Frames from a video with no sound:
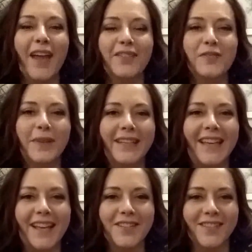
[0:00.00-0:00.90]

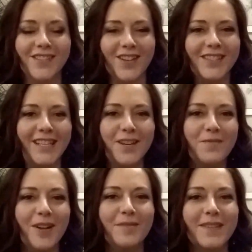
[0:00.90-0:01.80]
everybody, Angela Johnson here.
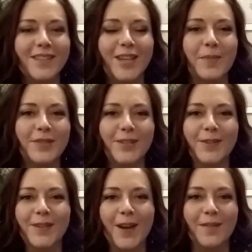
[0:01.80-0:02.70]
Welcome to this
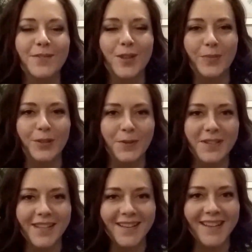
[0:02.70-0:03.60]
episode of
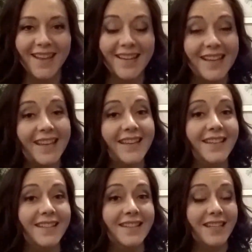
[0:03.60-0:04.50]
Soulpreneur Sunday,
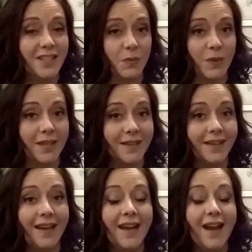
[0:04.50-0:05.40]
and this week
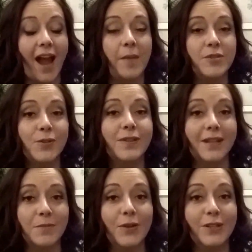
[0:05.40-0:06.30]
I'm sure that
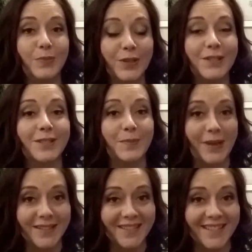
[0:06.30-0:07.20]
I'm going to push some
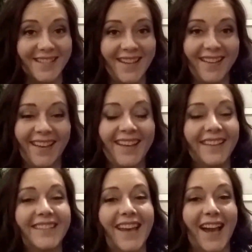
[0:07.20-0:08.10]
buttons
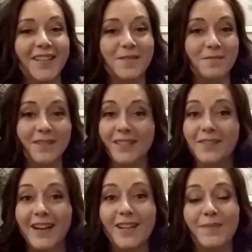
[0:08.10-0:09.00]
and that's really
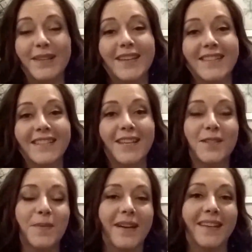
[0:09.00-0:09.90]
great because
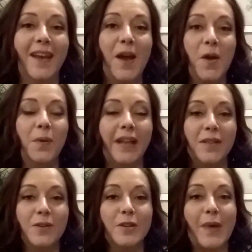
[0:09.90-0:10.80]
guess what? When I
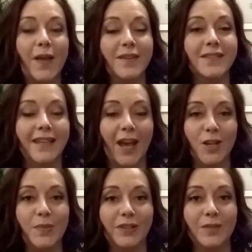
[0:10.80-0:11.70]
learned about this
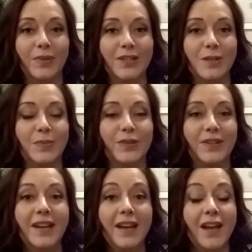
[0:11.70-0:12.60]
accountability principle
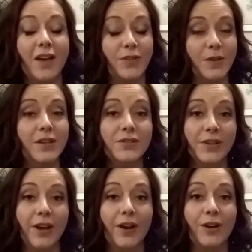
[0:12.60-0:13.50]
a few years
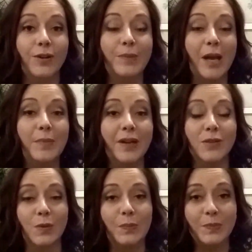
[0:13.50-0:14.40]
ago, my
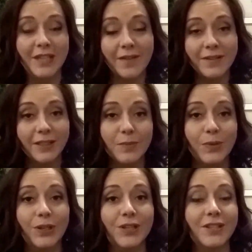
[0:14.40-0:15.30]
buttons were definitely
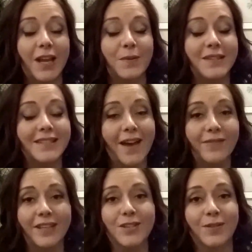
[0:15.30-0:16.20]
pushed. I was
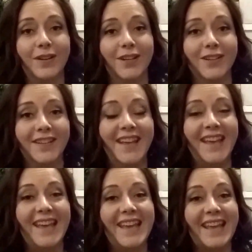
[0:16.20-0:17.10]
definitely triggered,
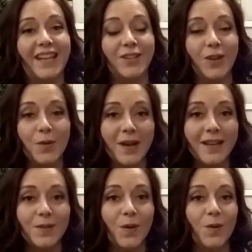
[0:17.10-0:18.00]
and you know
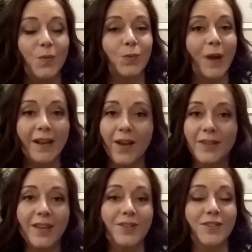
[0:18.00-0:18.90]
what? Right on
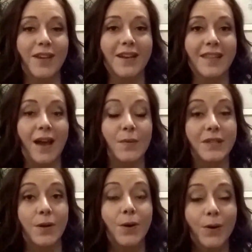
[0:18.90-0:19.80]
the other side of that was
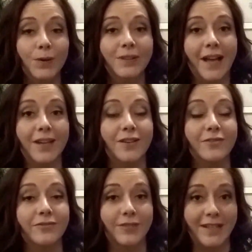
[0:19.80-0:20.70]
a whole lot of
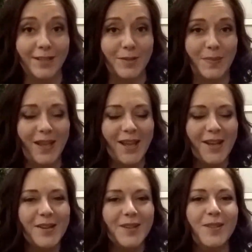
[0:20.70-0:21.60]
freedom.
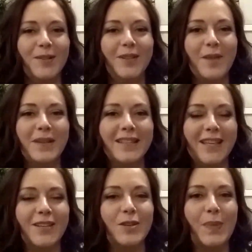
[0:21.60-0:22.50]
So let me
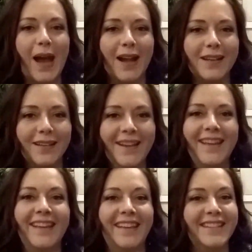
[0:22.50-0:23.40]
take you back
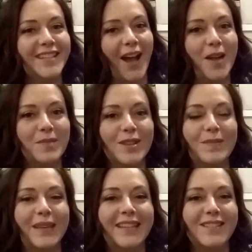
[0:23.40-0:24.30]
in time with
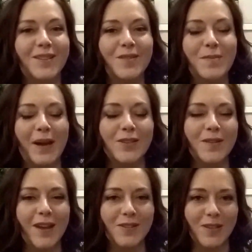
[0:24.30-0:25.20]
me to about two
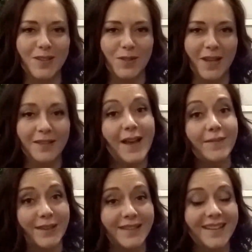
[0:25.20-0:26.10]
thousand
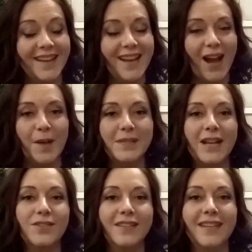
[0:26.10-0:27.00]
eleven. I was
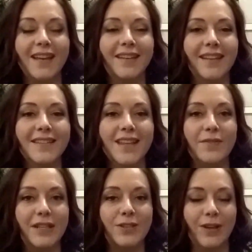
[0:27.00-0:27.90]
actually attending a
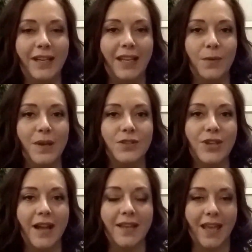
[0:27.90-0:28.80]
seven-day training with
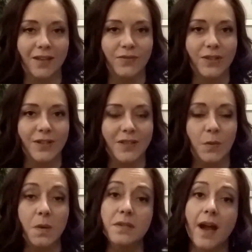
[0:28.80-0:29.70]
Jack Canfield, and
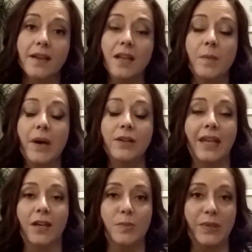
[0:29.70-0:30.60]
we were talking about
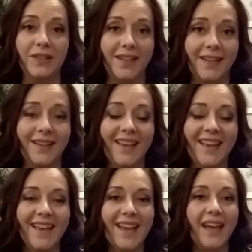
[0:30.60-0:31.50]
accountability.
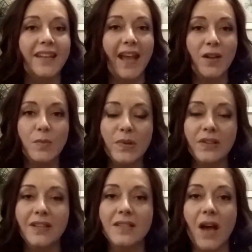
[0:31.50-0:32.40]
And
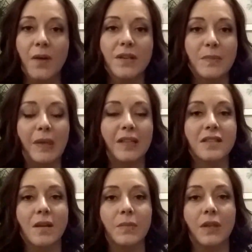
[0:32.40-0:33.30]
accountability has always been
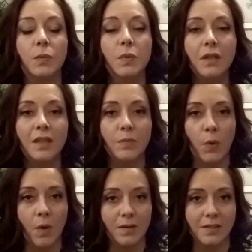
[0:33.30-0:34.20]
something really
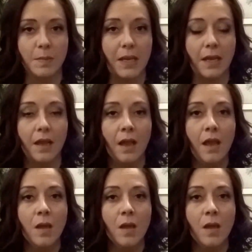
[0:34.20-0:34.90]
important to me